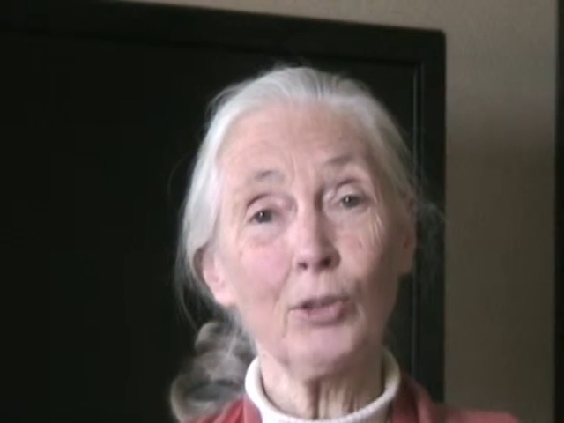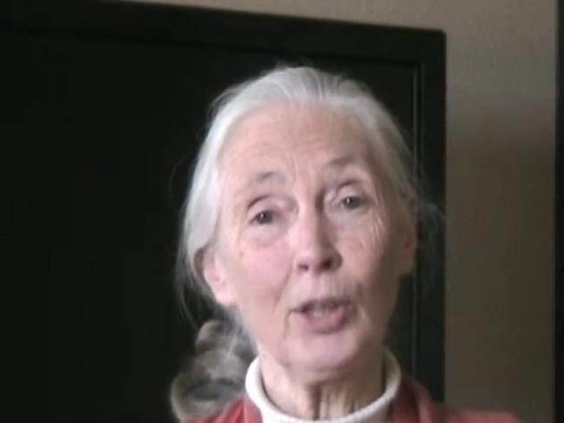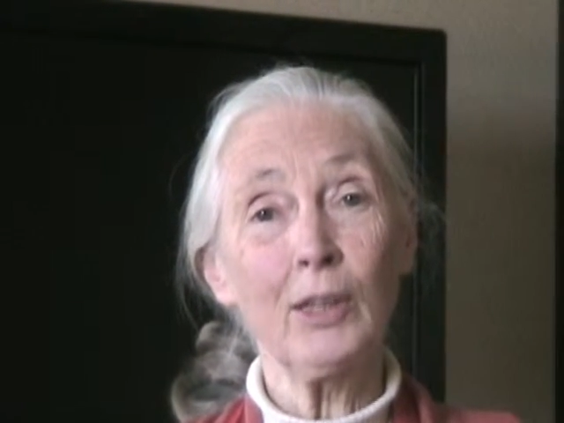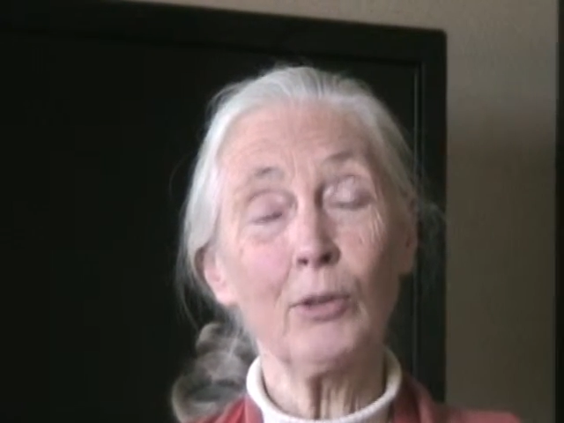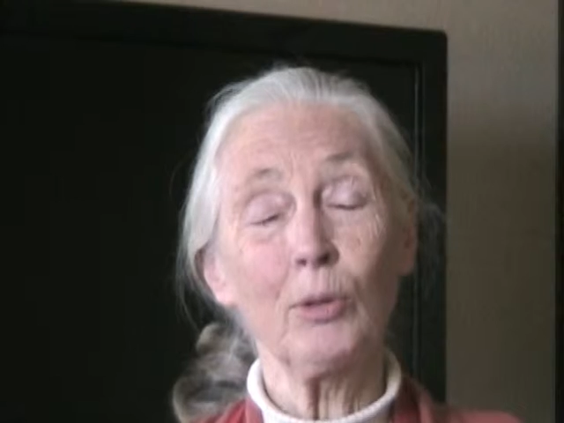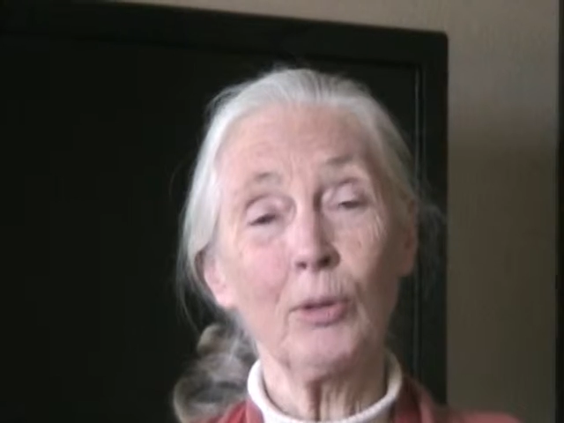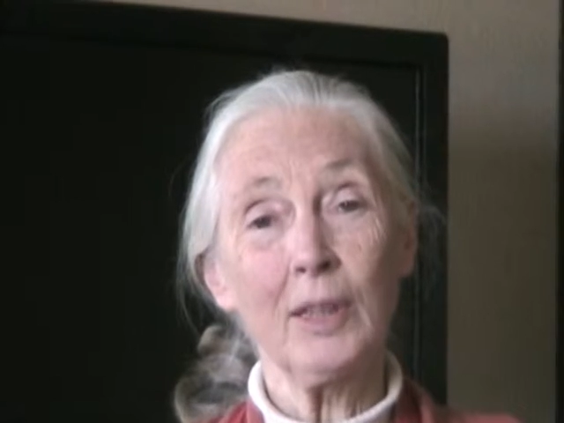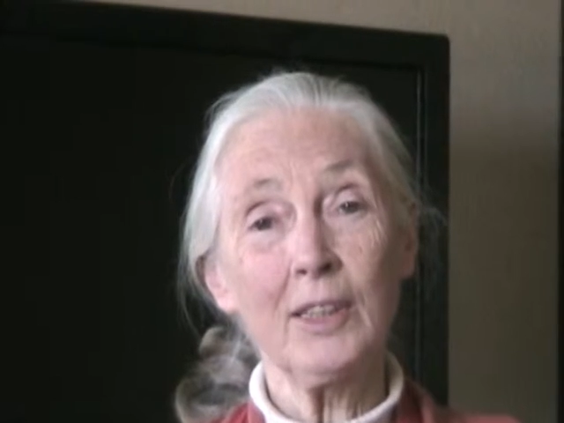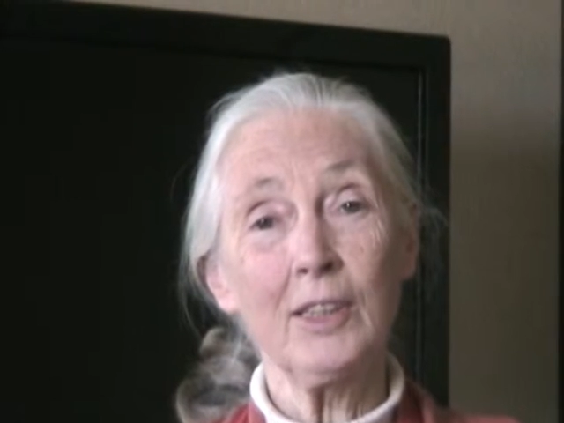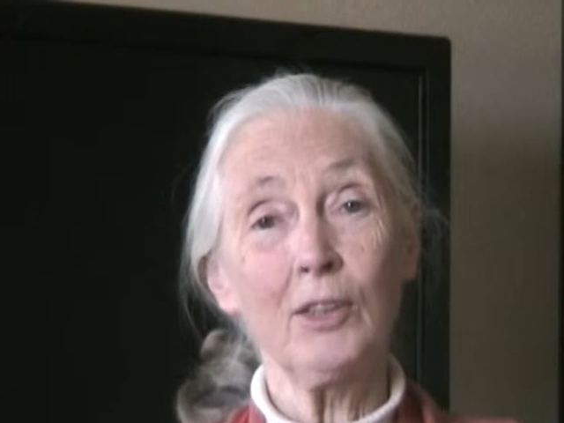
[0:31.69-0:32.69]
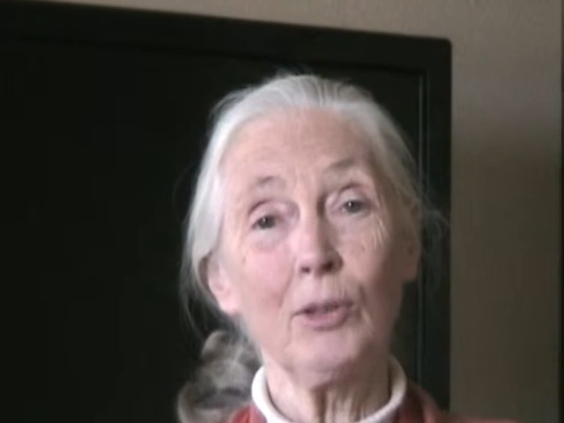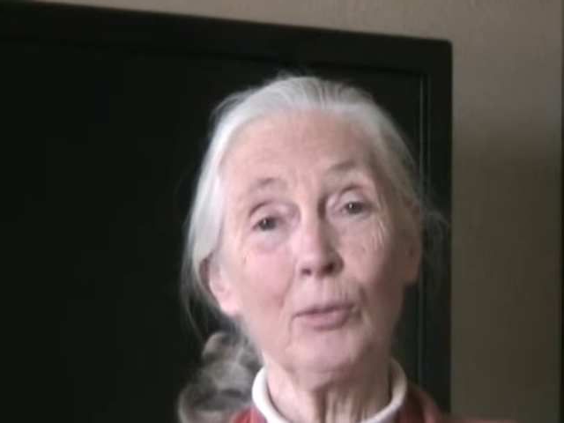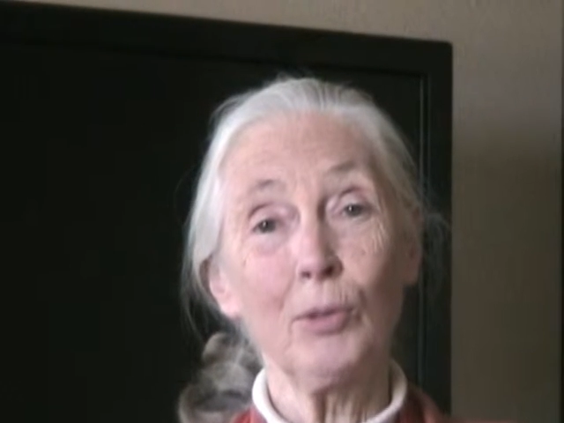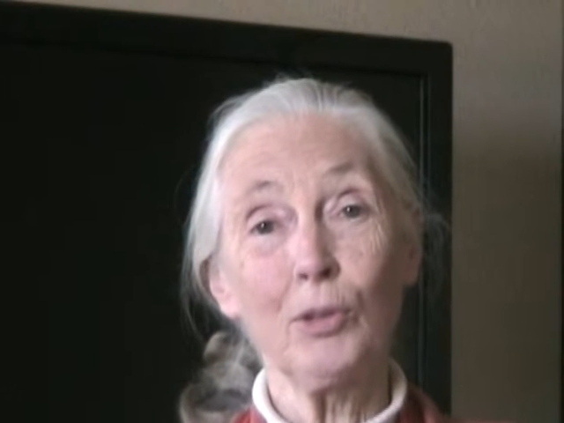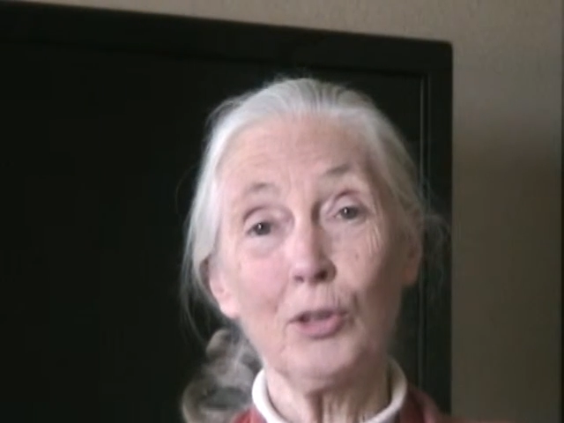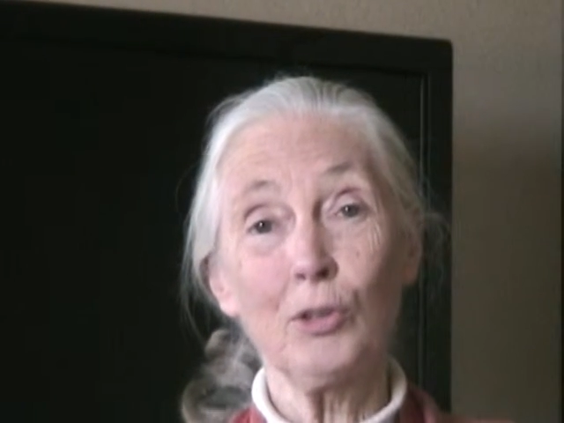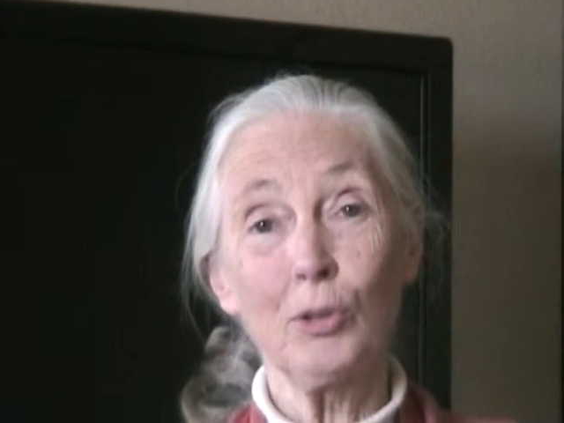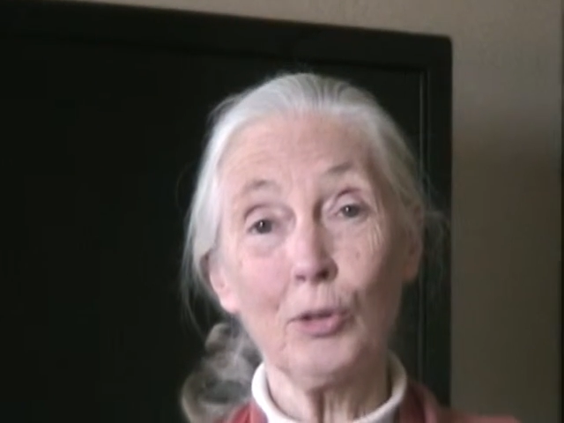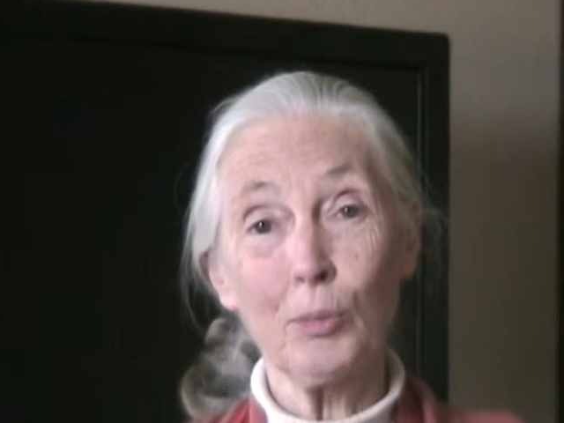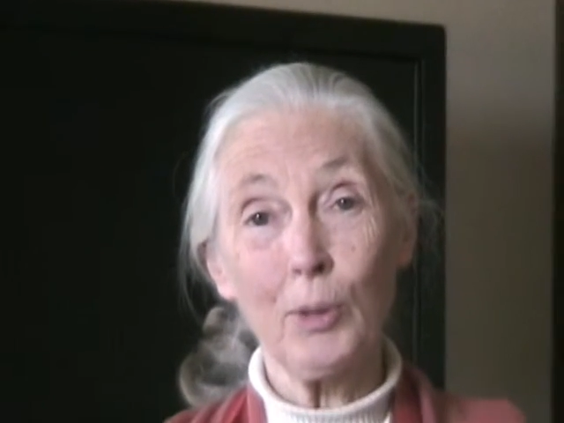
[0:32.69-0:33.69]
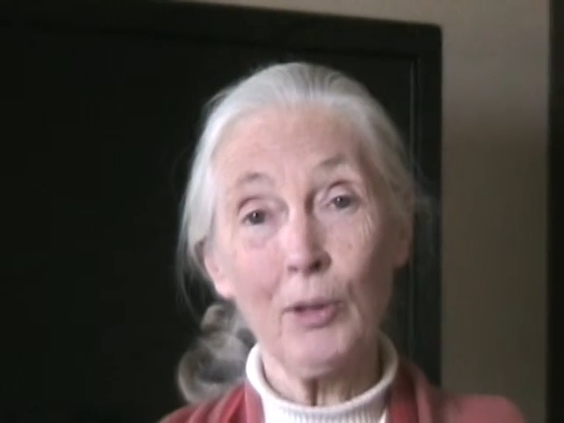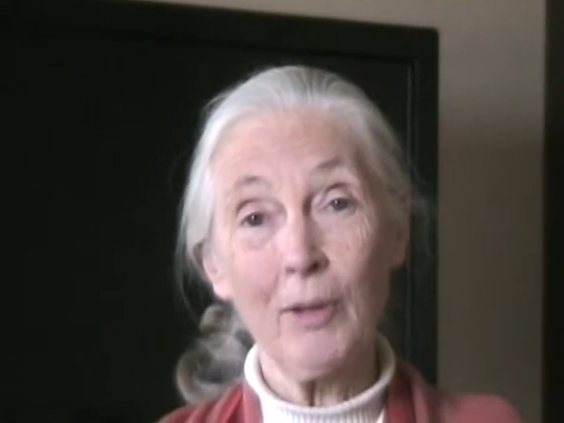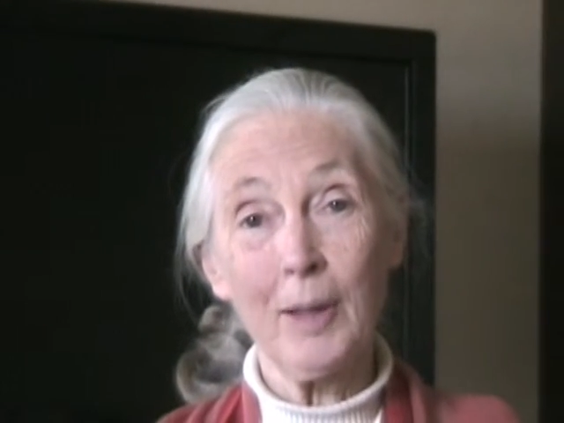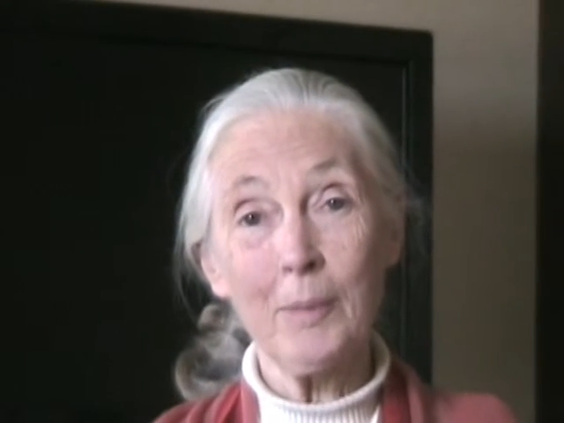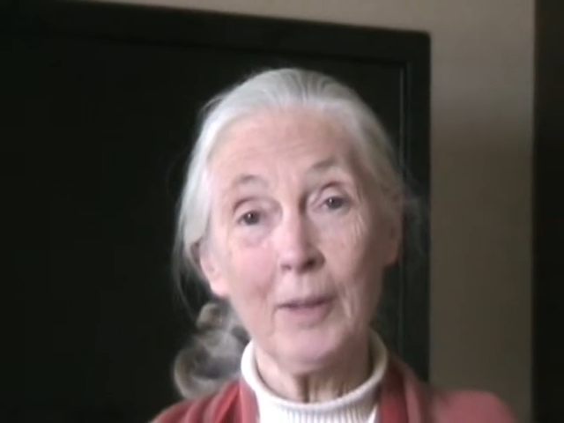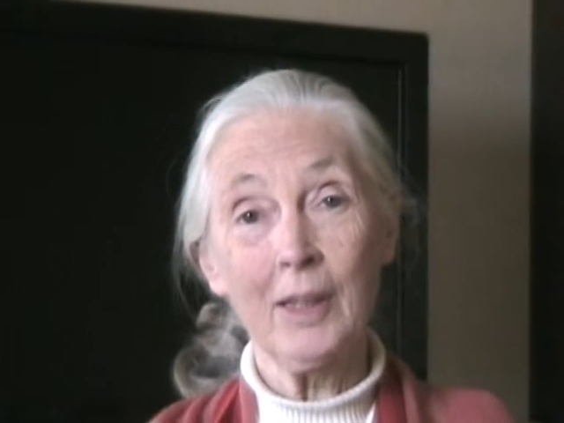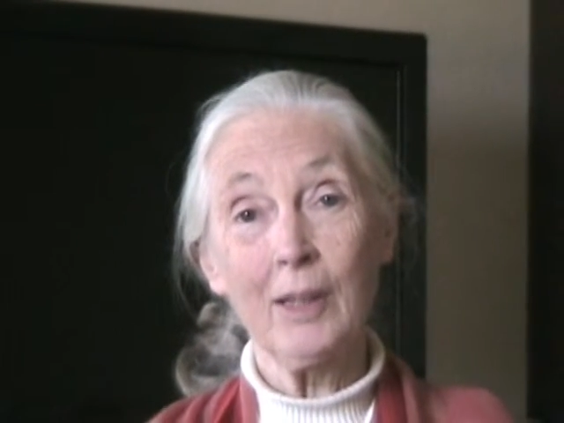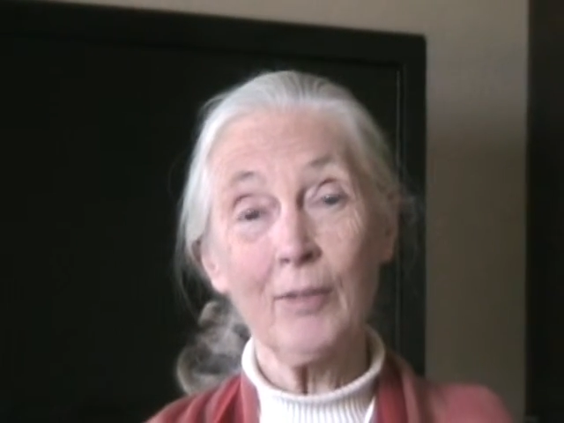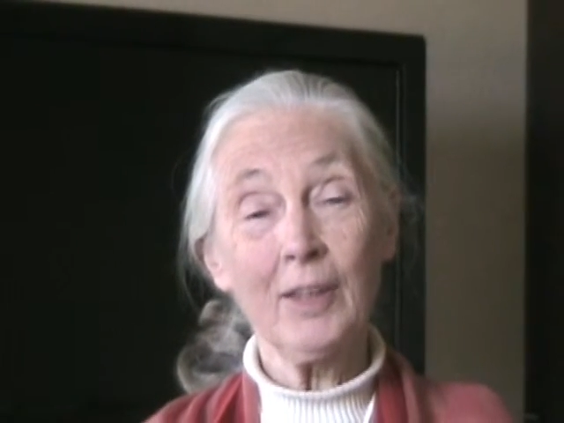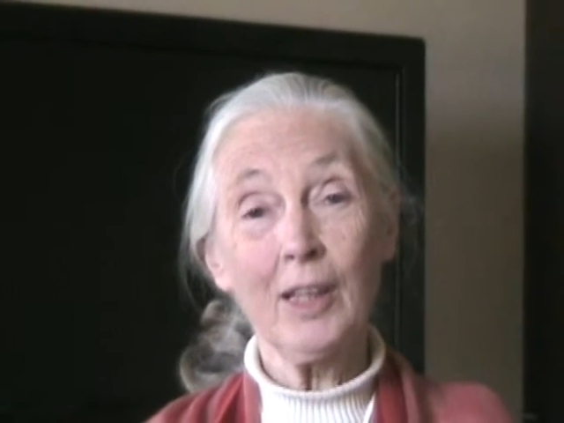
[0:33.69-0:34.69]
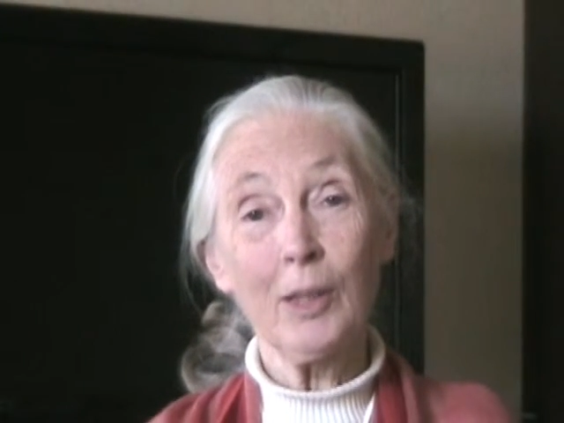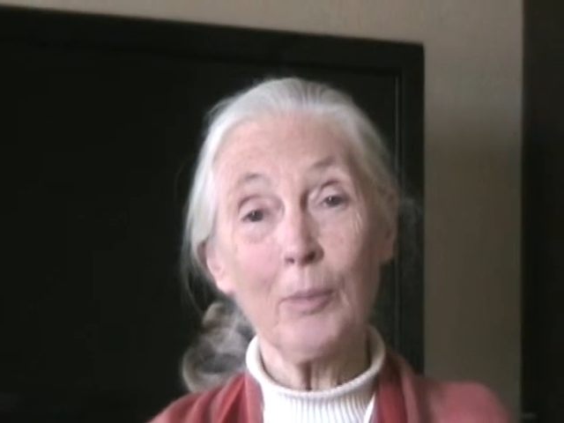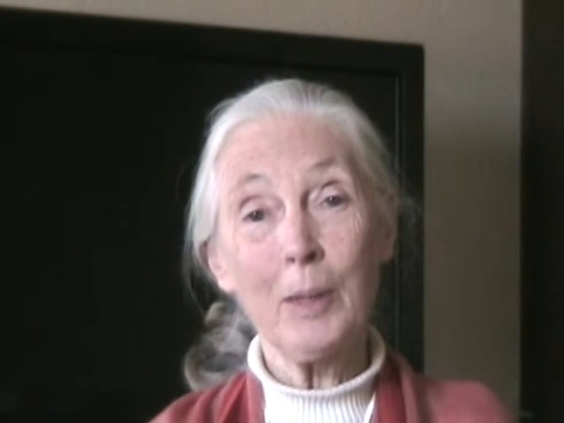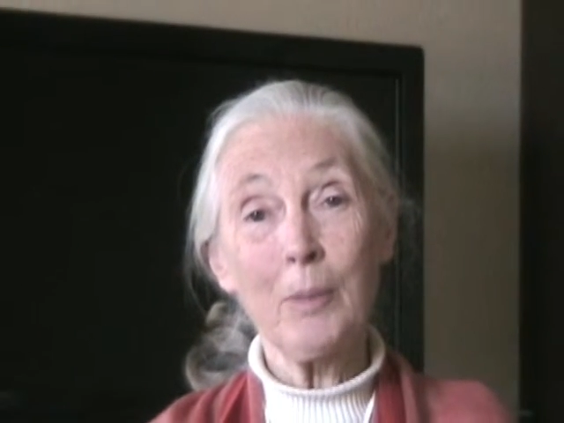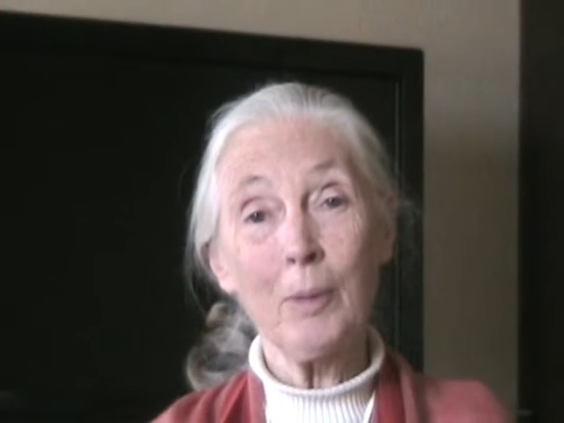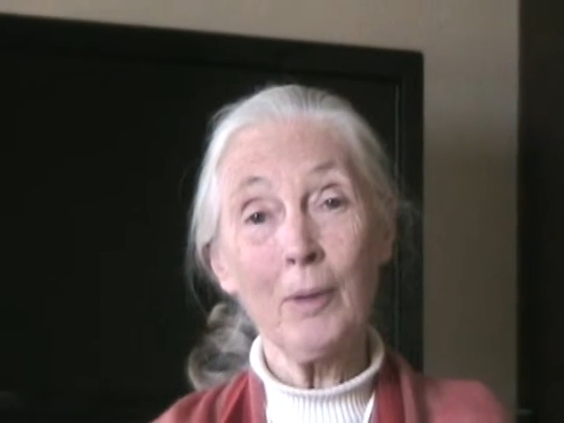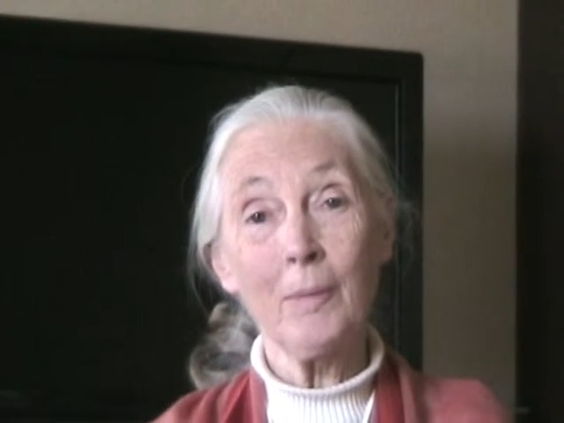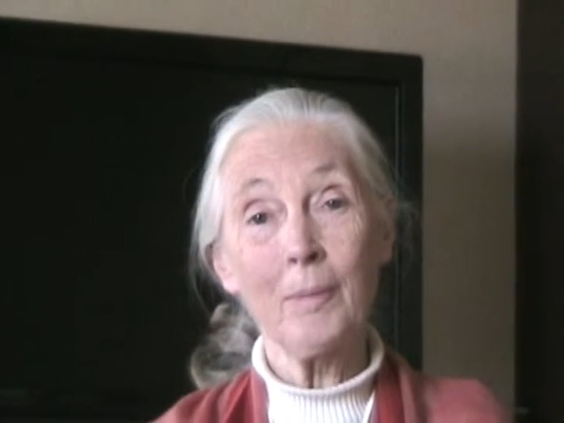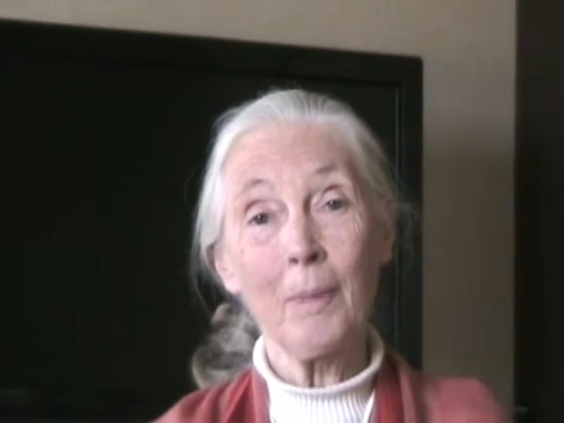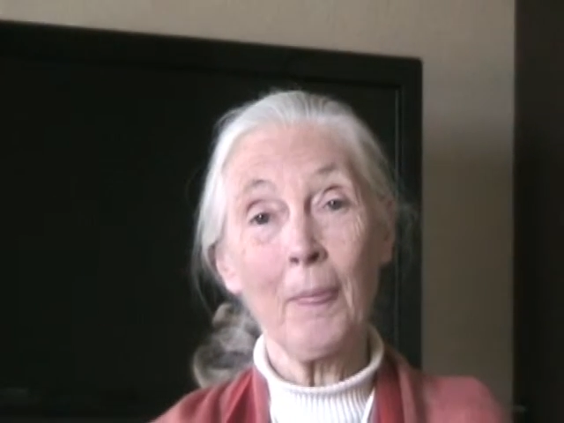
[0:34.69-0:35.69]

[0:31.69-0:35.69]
Jane Goodall Institute Roots and Shoots program for young people